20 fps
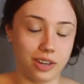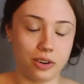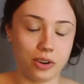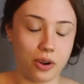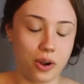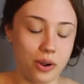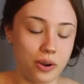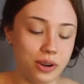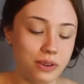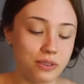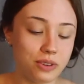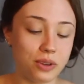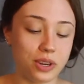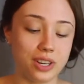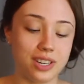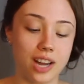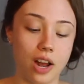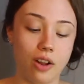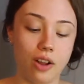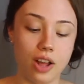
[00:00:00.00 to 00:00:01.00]
I don't know if you
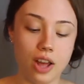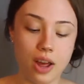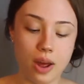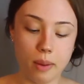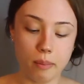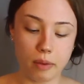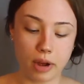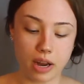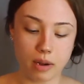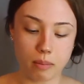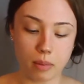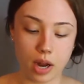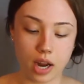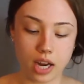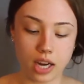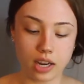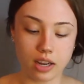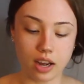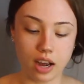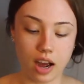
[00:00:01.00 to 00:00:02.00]
can tell, but
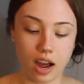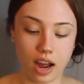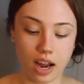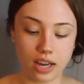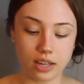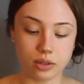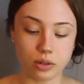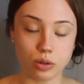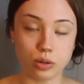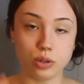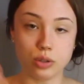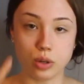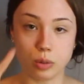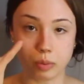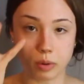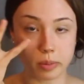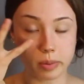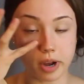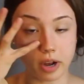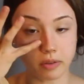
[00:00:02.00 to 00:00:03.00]
my eyes are
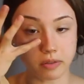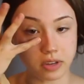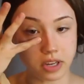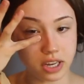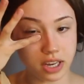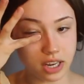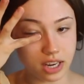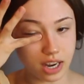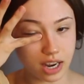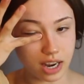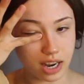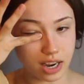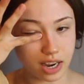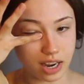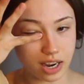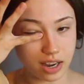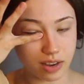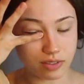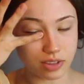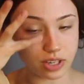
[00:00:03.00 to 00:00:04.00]
super puffy and
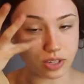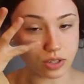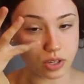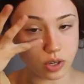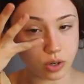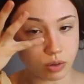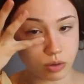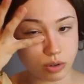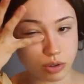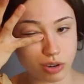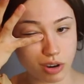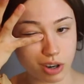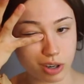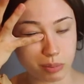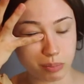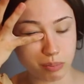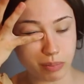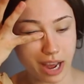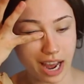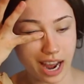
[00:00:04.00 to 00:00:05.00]
I have these huge
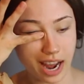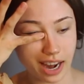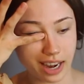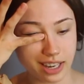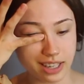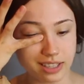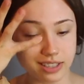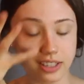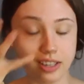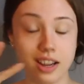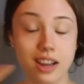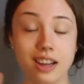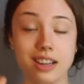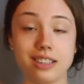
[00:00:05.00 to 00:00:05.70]
dark bags.